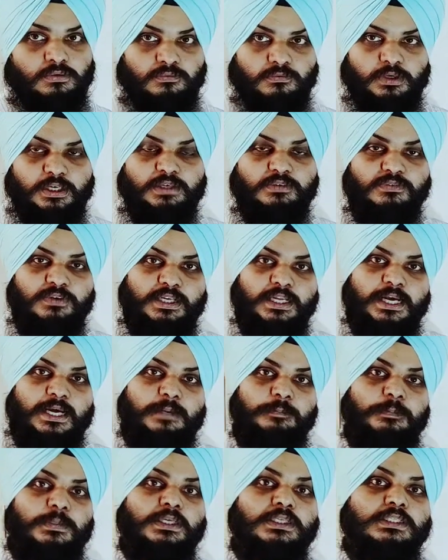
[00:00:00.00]
what will
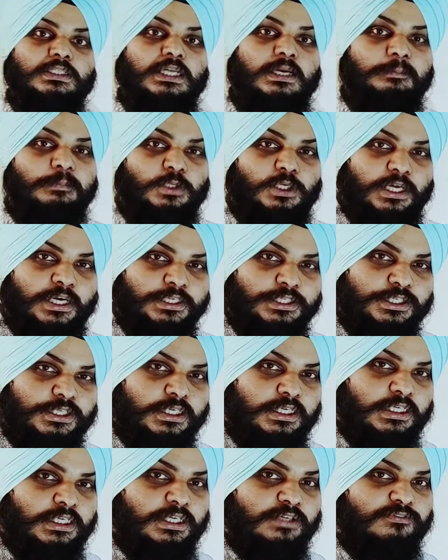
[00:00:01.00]
happen? The
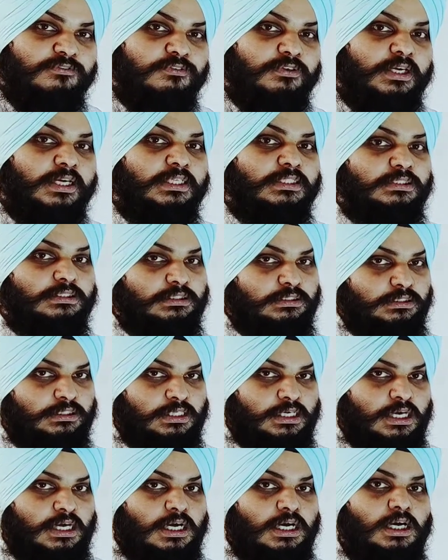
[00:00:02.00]
potential difference
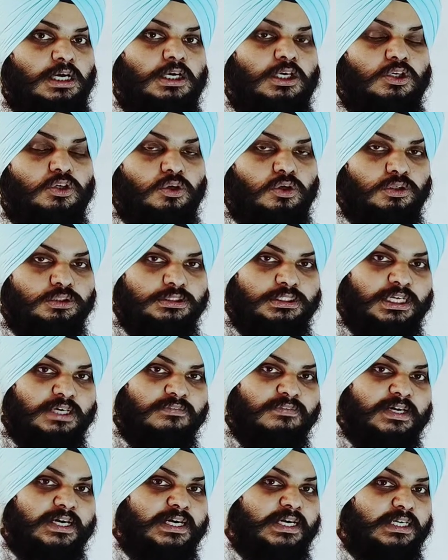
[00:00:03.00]
across the
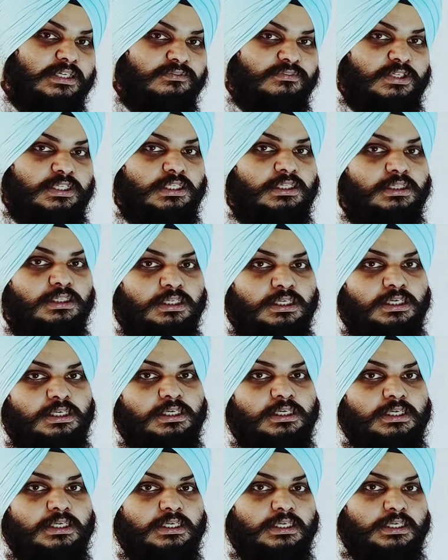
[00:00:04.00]
wire will
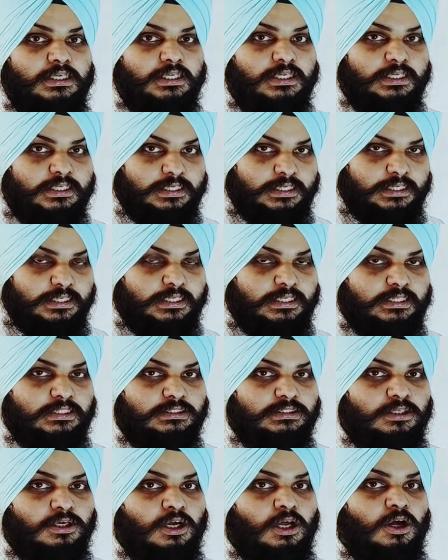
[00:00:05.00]
increase,
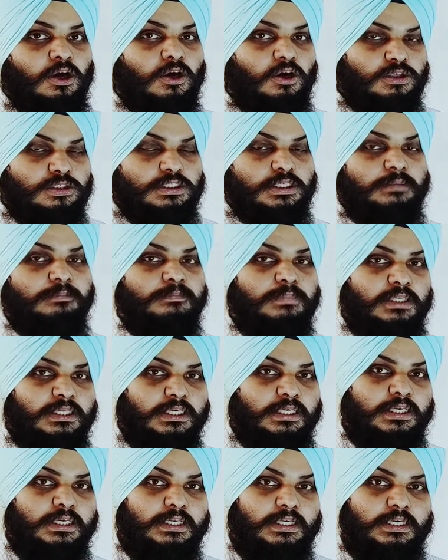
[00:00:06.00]
or
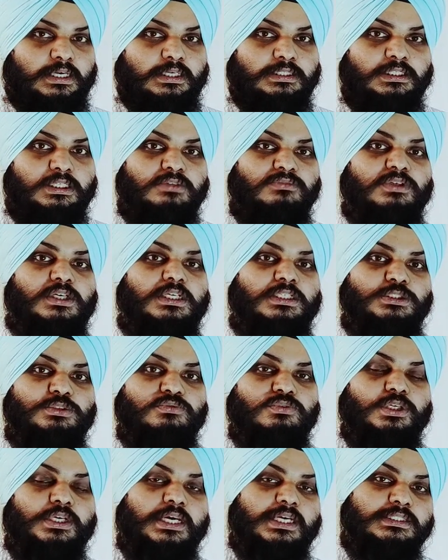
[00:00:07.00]
simply in other words
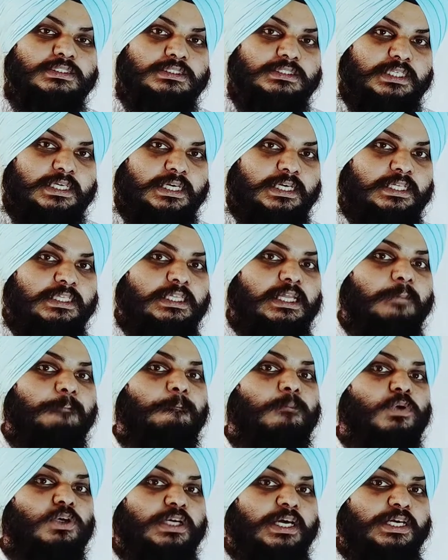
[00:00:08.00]
we can say the
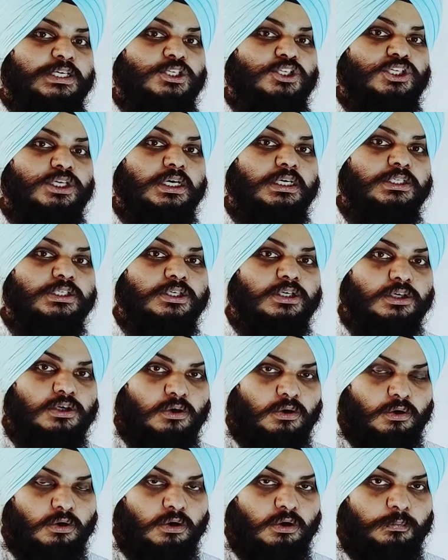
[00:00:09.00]
potential
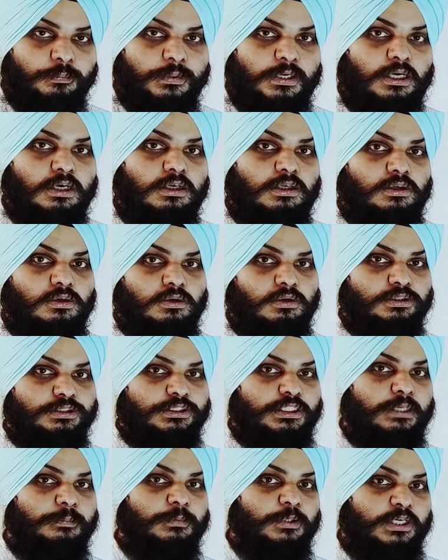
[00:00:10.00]
drop
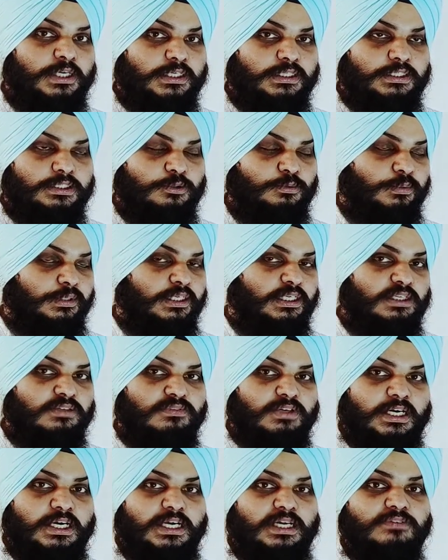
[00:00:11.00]
across the potentiometer
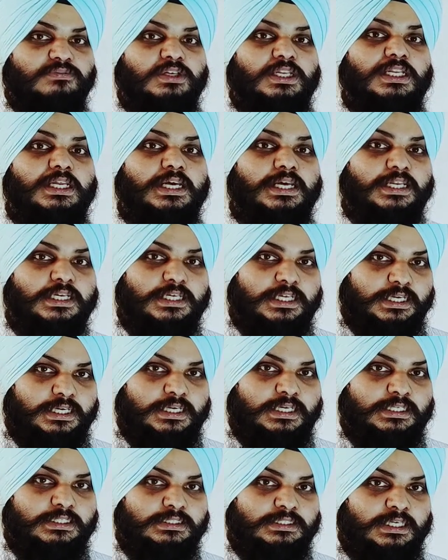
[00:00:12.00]
wire will
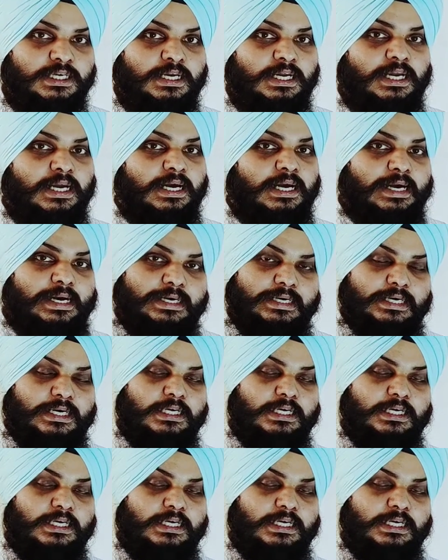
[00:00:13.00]
increase, and